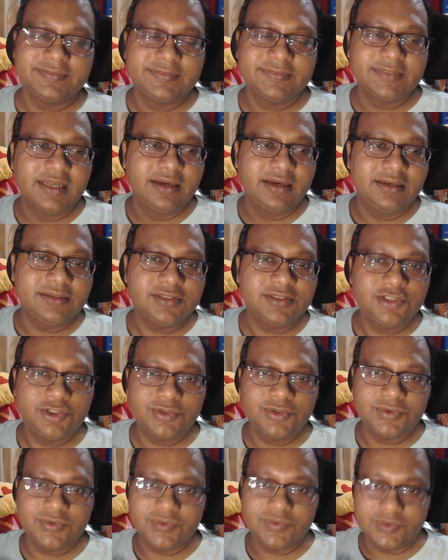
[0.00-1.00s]
to
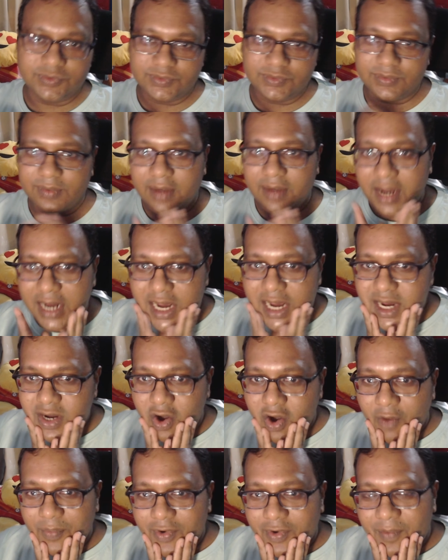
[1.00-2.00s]

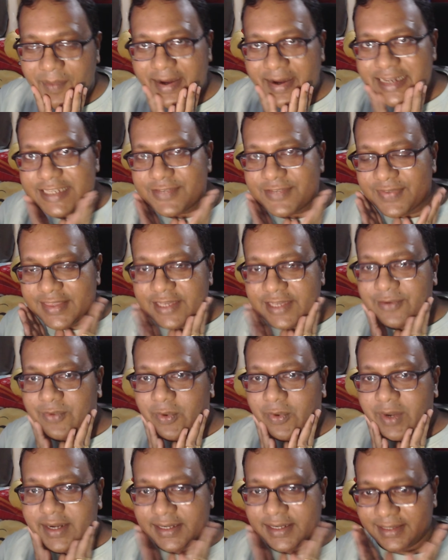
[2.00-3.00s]
compromise with the
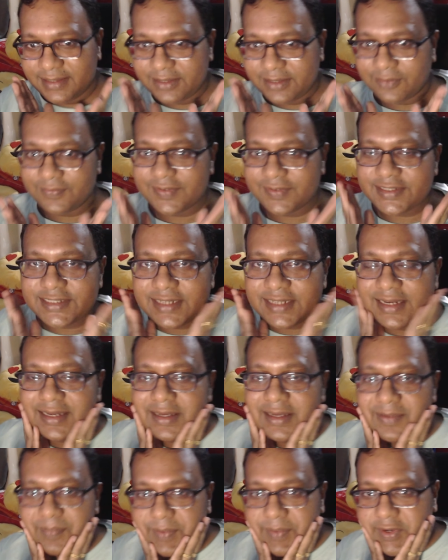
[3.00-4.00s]
quality, obviously,
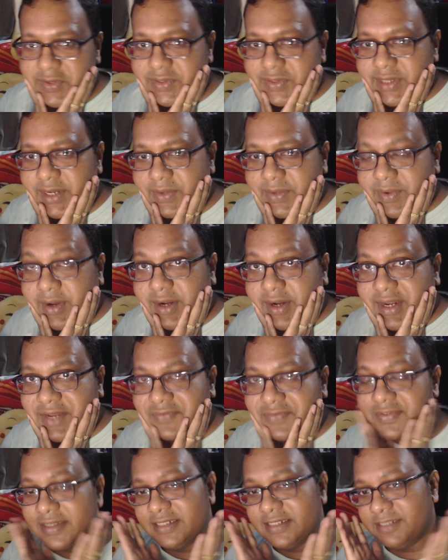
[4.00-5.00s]
because I do not have such a
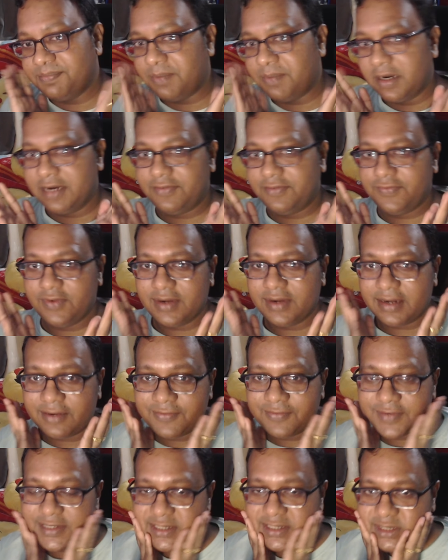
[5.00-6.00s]
powerful graphics
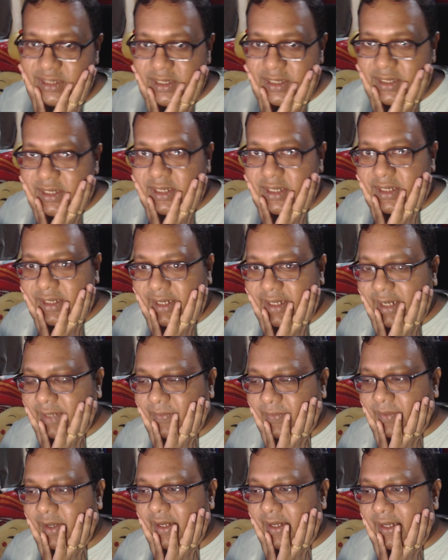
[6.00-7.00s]
card right
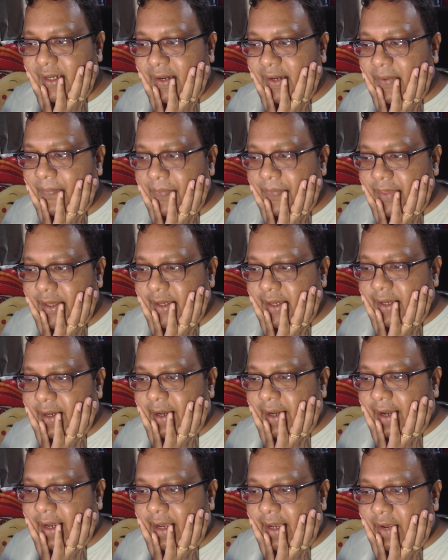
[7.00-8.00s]
now. I
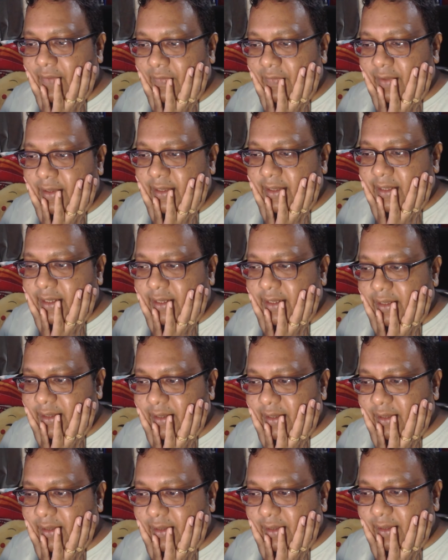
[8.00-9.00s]
have
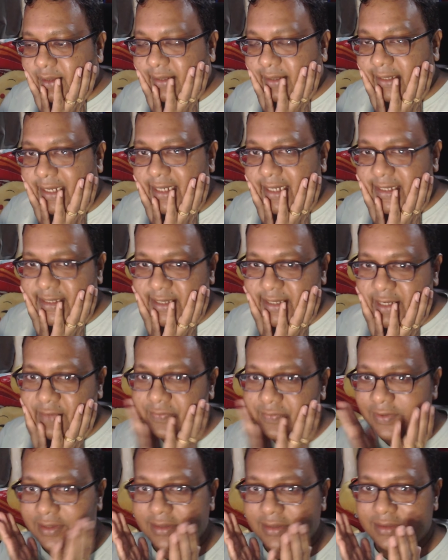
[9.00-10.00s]
tested
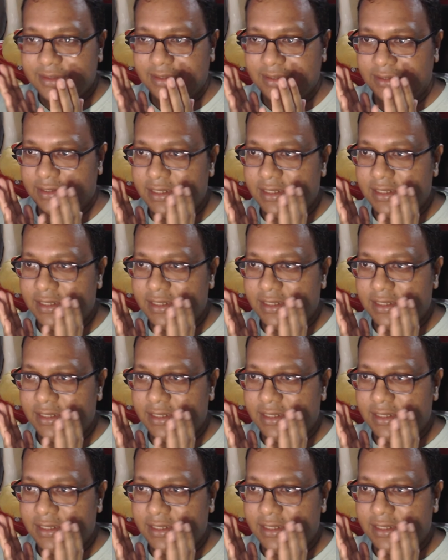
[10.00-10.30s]
with these